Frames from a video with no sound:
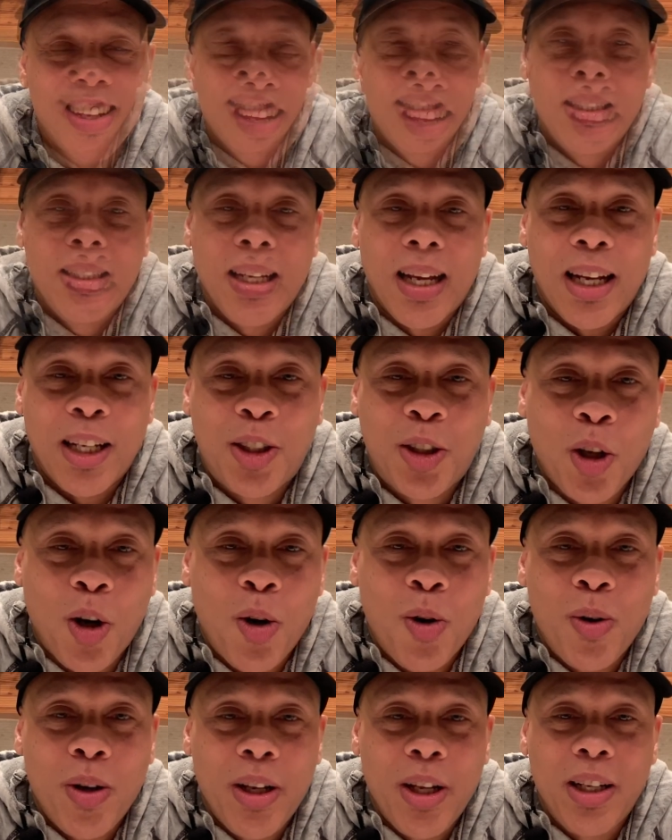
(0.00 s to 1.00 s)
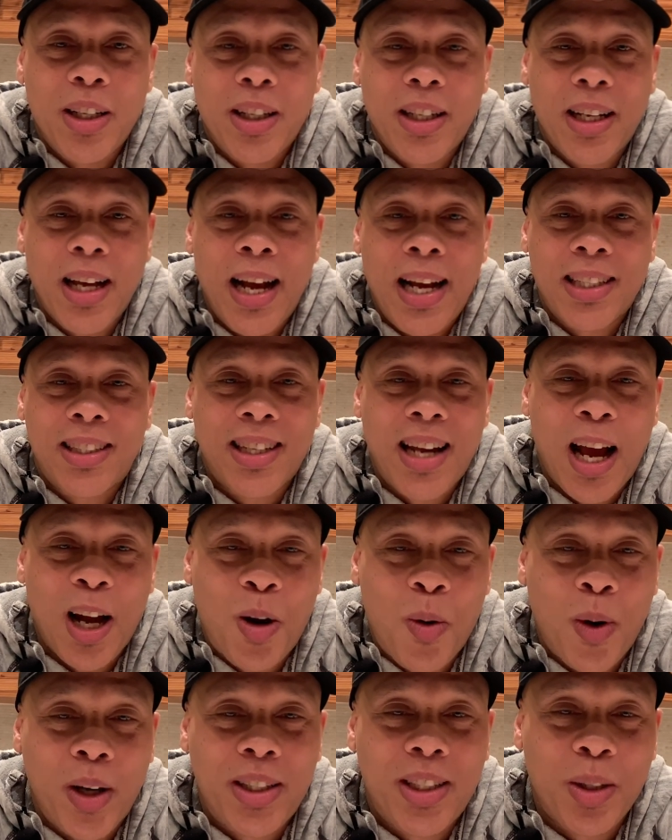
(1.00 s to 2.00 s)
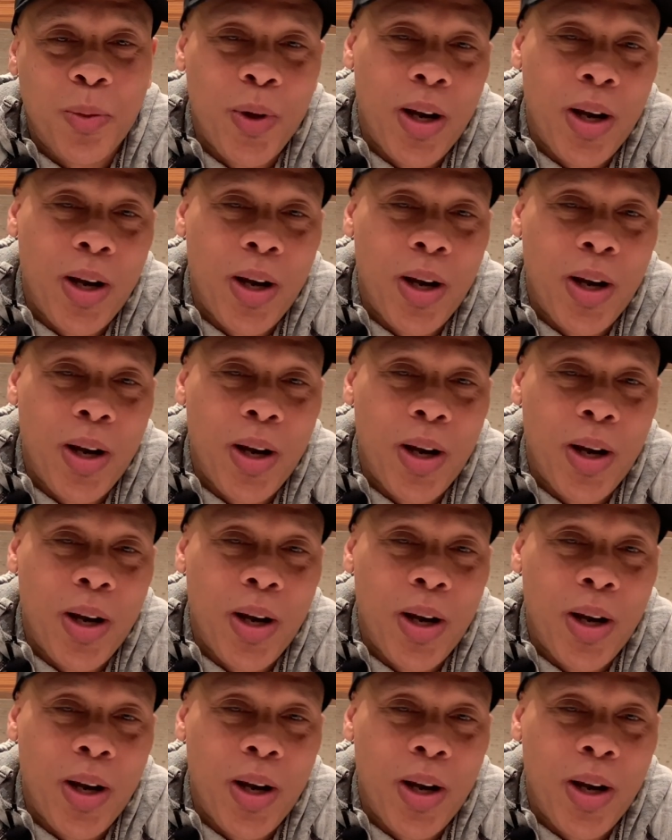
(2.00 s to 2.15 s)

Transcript: Yeah, so to answer that question,